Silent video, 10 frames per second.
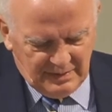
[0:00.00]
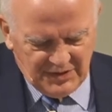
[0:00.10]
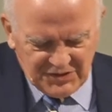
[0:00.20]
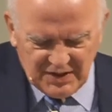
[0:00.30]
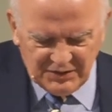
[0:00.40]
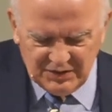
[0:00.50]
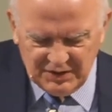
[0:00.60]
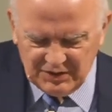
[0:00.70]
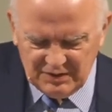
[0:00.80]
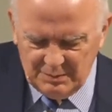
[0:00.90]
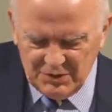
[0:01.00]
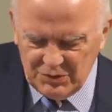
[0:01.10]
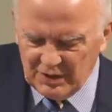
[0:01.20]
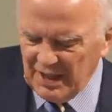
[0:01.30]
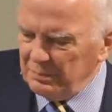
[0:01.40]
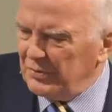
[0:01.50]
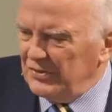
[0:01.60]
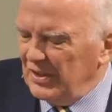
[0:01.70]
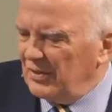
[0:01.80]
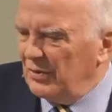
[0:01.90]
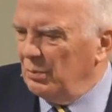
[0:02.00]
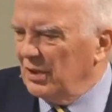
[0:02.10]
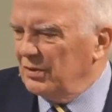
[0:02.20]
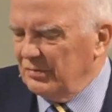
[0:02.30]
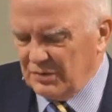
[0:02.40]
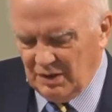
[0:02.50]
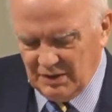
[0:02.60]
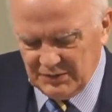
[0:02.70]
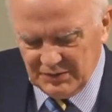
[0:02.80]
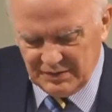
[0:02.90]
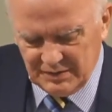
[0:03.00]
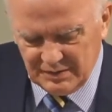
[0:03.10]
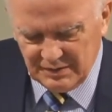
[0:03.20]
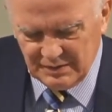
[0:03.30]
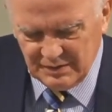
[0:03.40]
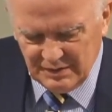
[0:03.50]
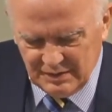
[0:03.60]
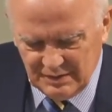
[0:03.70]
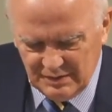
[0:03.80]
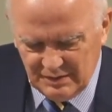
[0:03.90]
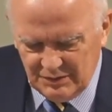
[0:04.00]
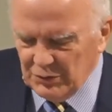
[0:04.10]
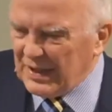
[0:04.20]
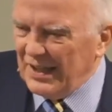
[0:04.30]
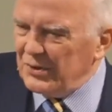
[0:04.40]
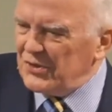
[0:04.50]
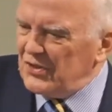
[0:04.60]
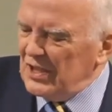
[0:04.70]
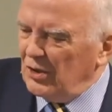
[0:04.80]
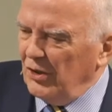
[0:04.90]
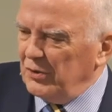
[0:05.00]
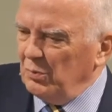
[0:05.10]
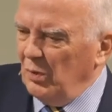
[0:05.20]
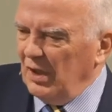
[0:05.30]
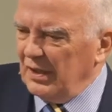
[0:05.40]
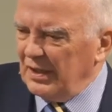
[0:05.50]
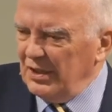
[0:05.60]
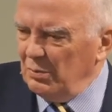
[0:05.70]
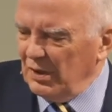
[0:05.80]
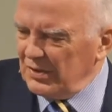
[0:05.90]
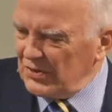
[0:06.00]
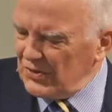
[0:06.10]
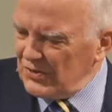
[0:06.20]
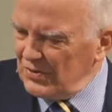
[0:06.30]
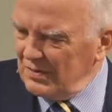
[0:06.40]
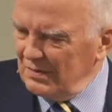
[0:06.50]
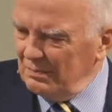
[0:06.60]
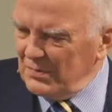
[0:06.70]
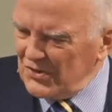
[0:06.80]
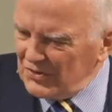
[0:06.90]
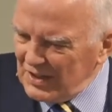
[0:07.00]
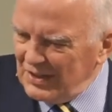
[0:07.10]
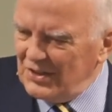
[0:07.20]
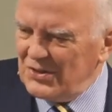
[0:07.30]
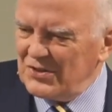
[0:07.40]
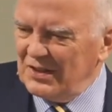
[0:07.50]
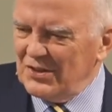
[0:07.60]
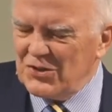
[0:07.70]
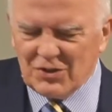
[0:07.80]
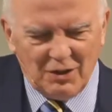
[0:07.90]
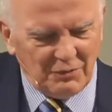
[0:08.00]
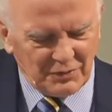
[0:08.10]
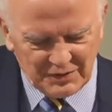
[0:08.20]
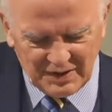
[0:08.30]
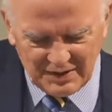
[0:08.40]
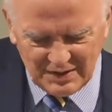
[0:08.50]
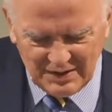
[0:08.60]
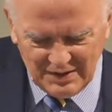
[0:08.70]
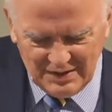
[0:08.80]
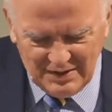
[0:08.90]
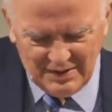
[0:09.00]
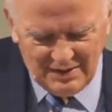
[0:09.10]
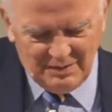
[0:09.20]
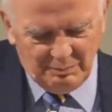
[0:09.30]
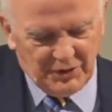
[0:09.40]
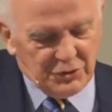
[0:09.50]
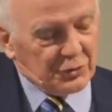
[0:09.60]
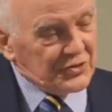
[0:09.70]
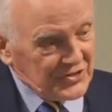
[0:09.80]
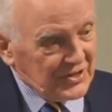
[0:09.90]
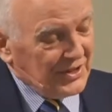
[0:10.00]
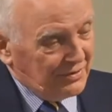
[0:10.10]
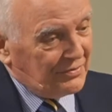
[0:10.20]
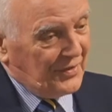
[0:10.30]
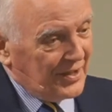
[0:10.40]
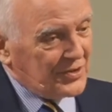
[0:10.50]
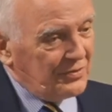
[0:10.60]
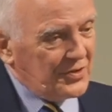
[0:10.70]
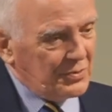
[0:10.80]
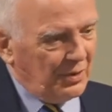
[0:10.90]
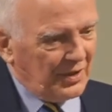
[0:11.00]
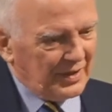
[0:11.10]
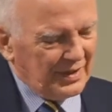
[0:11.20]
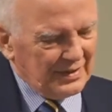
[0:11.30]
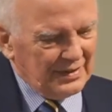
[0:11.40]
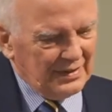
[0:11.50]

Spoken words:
He's saying to Nicodemus, you can't predict the work of God. You cannot see God at work. He works mysteriously, sovereignly, but you can see the effects of his work.